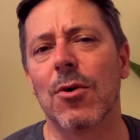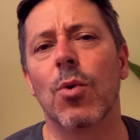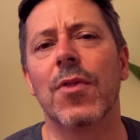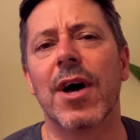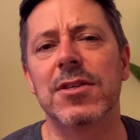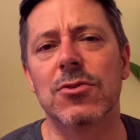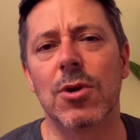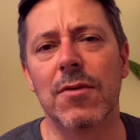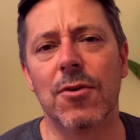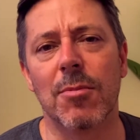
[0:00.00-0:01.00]

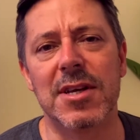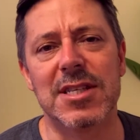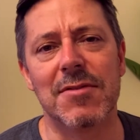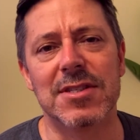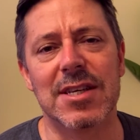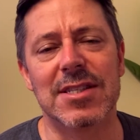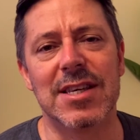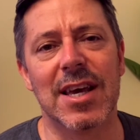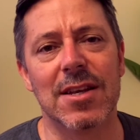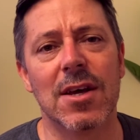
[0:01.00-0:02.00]
1024 by
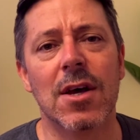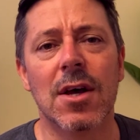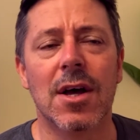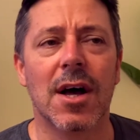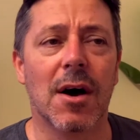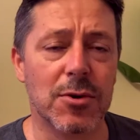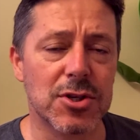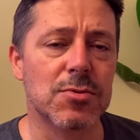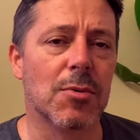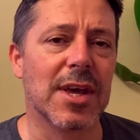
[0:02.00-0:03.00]
768, which
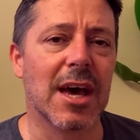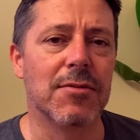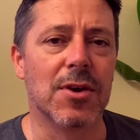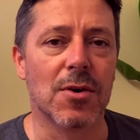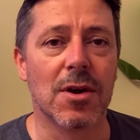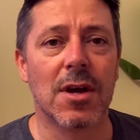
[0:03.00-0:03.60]
is what we have here.